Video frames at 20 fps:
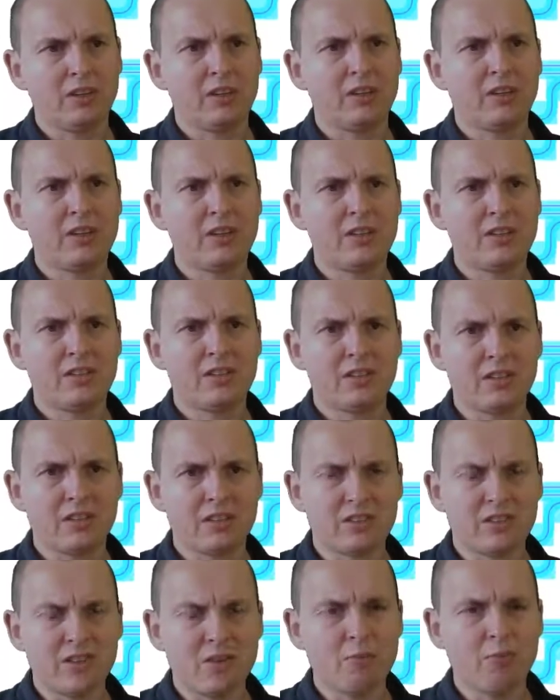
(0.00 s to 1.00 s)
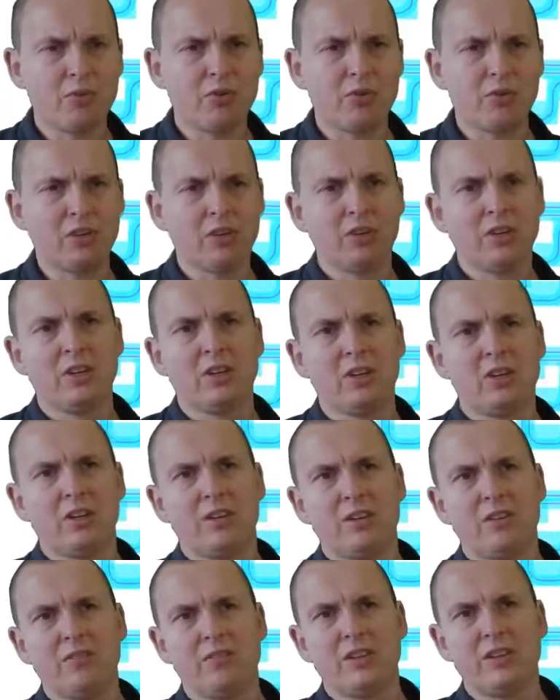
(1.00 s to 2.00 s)
it's a
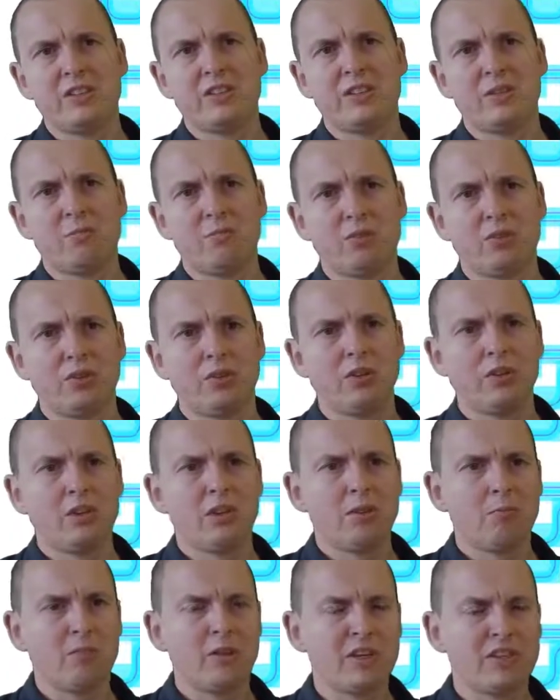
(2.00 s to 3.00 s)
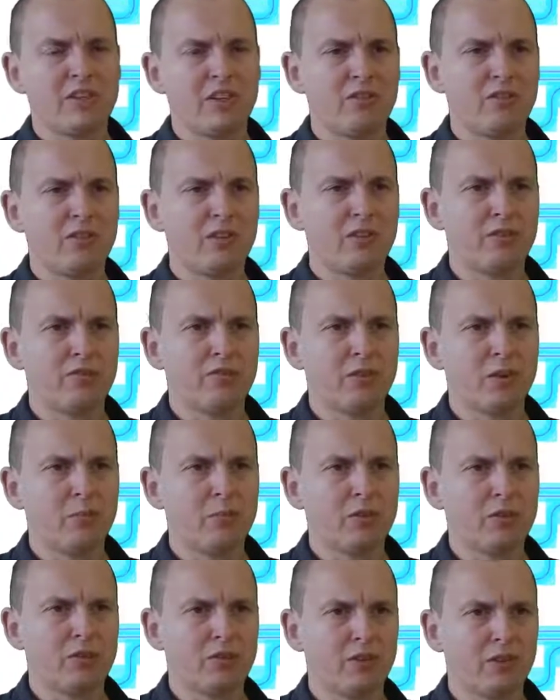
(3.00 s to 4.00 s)
very simple Mach-Zehnder
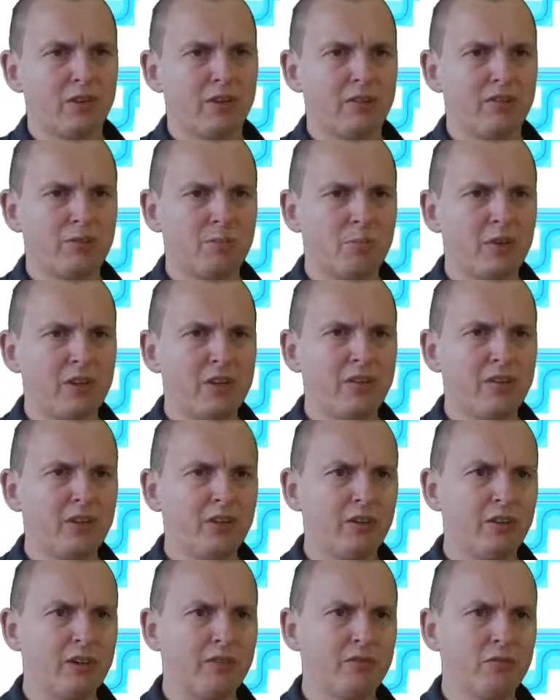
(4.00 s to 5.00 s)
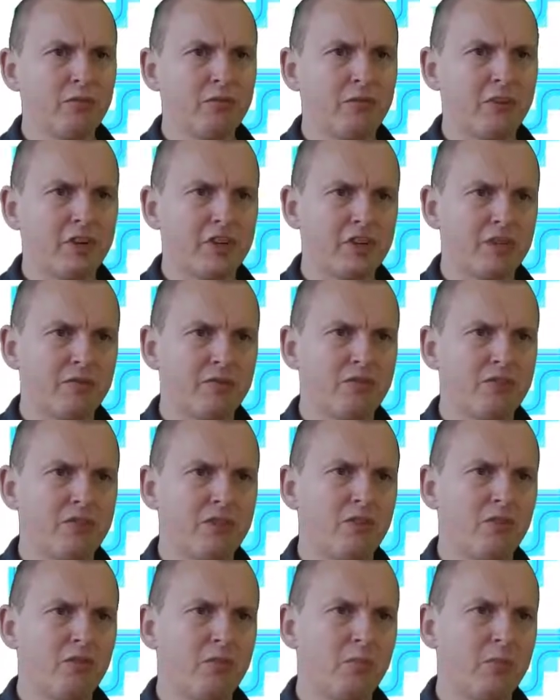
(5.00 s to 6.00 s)
interferometer. You have a splitter, you have 2 phase shifters and
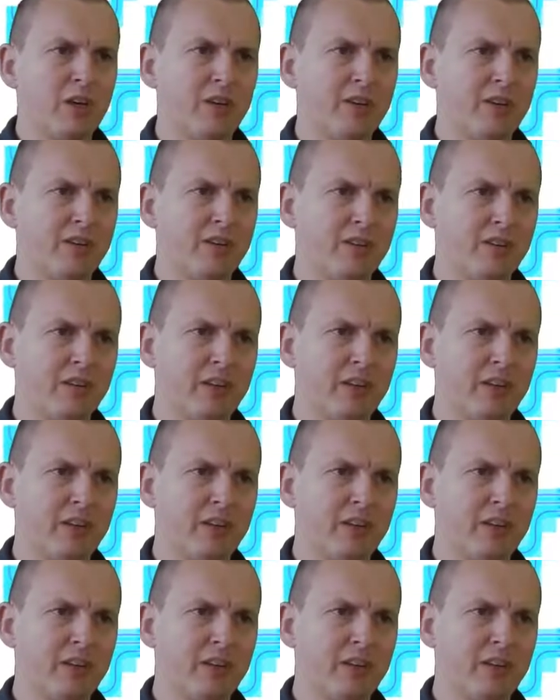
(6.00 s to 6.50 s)
a combiner.